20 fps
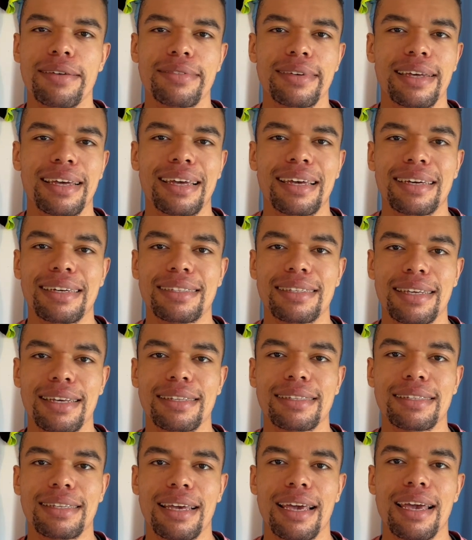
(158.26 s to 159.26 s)
it
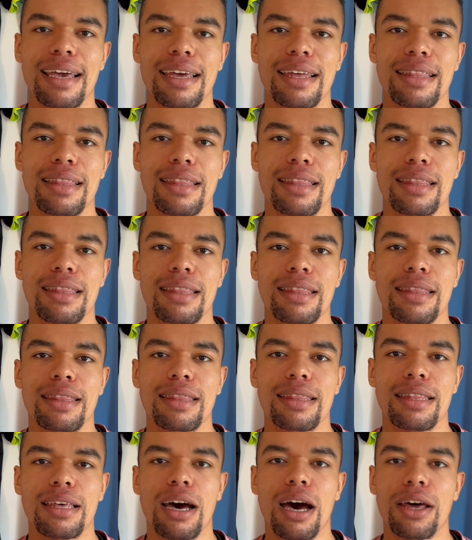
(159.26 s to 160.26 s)
exists in
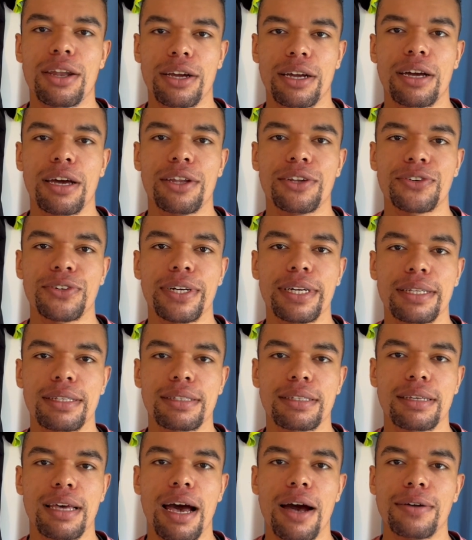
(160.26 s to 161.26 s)
other
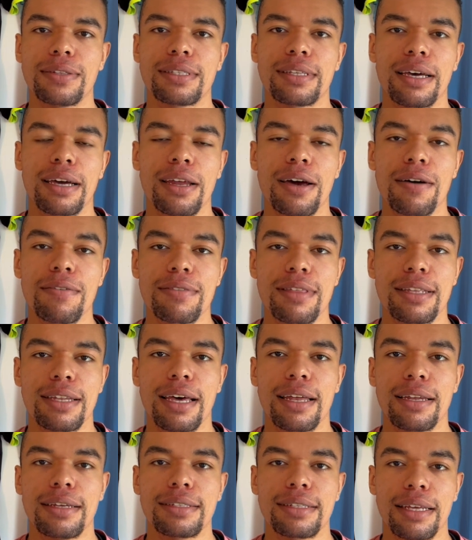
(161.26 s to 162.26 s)
countries outside of the
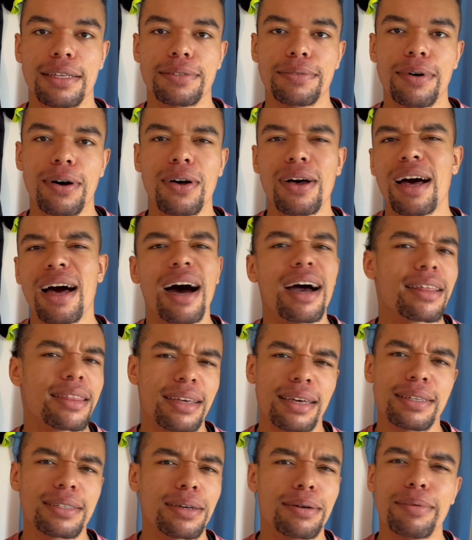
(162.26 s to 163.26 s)
Netherlands as well. I
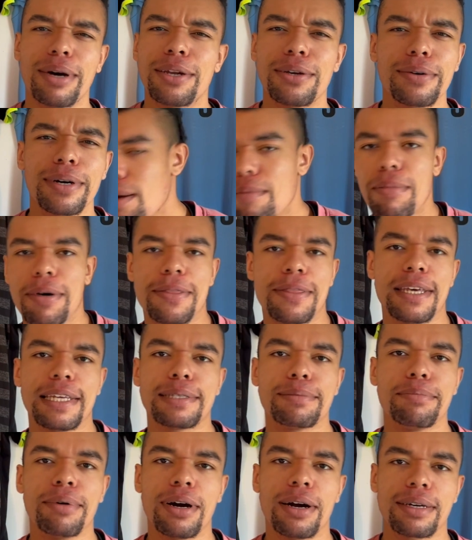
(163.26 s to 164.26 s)
think so, by the way. But
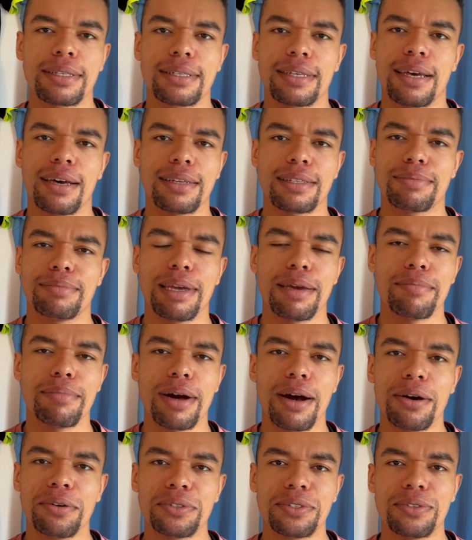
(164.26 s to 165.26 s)
this box cost me
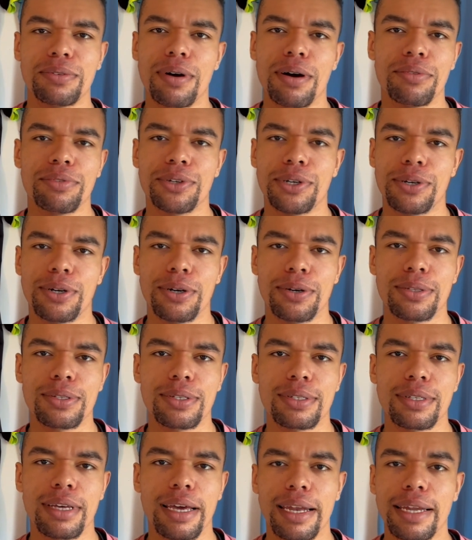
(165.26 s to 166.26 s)
about
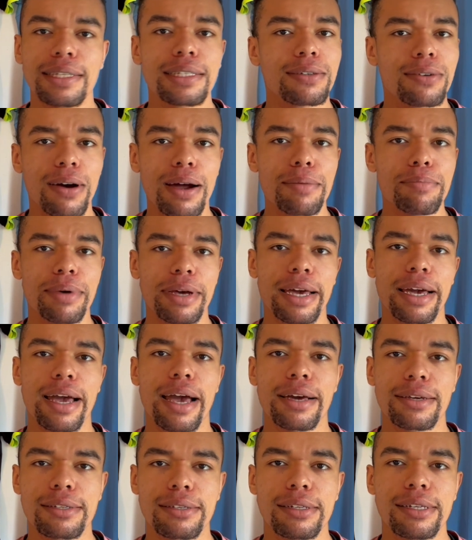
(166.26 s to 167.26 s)
€12 and it's quite big
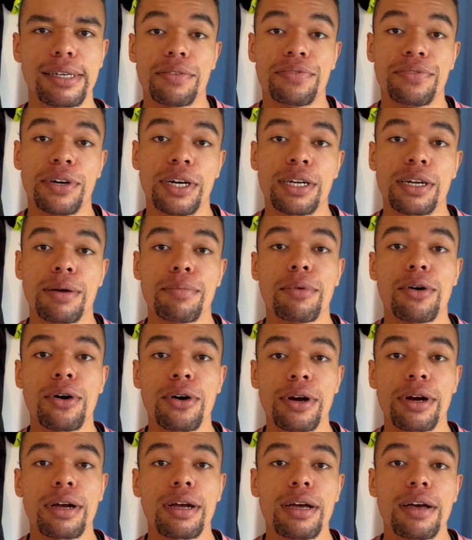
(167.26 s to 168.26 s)
actually. Furthermore,